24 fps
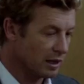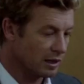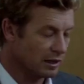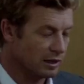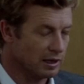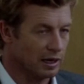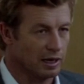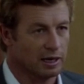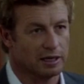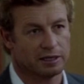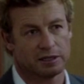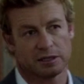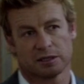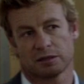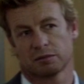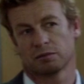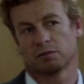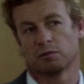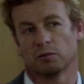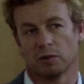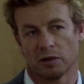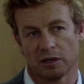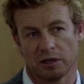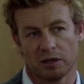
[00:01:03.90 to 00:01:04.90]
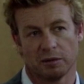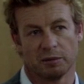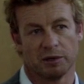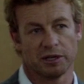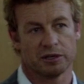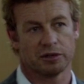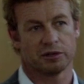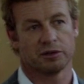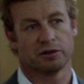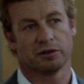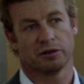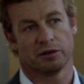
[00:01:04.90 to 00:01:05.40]
Yeah, I just wanted to make
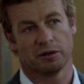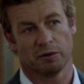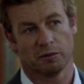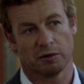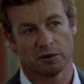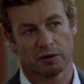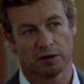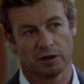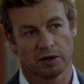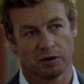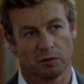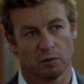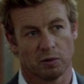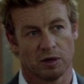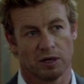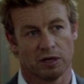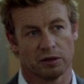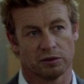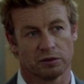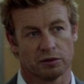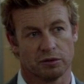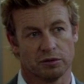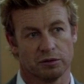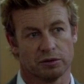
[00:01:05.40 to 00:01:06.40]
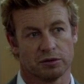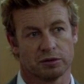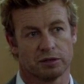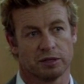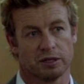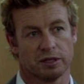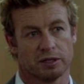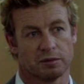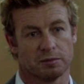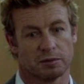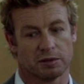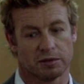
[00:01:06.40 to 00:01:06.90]
sure you weren't on a wild goose
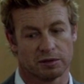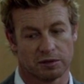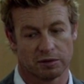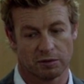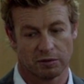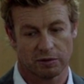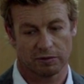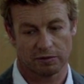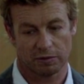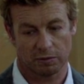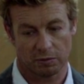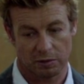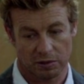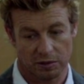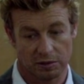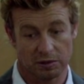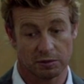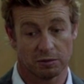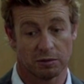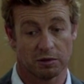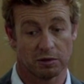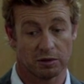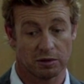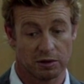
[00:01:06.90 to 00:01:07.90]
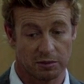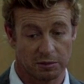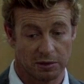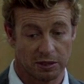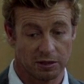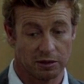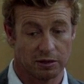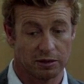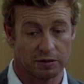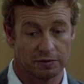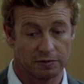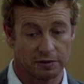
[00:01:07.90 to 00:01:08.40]
chase, because whoever it was that broke into my
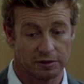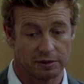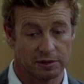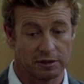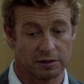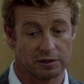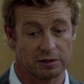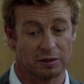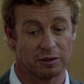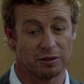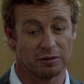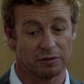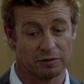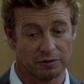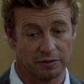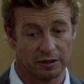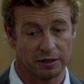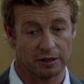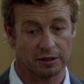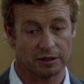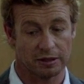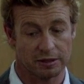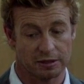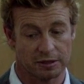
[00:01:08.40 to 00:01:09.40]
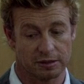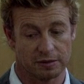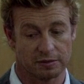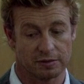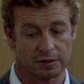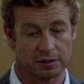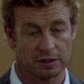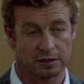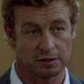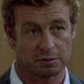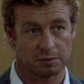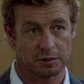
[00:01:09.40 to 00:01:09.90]
office, they stole a fake list of
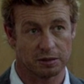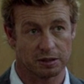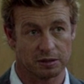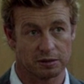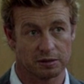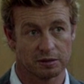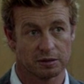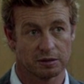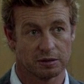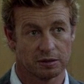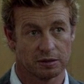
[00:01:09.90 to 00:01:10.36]
suspects.